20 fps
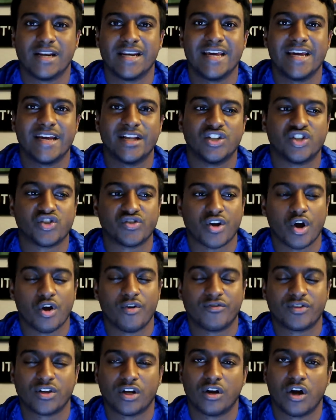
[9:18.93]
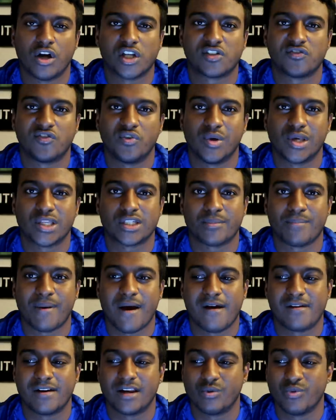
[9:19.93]
knee injury over the last few weeks
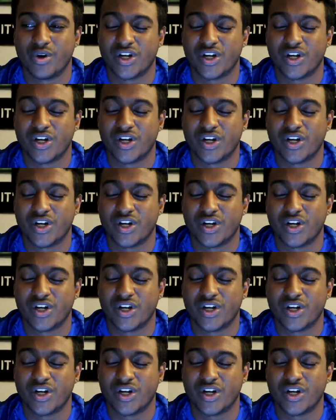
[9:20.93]
apparently,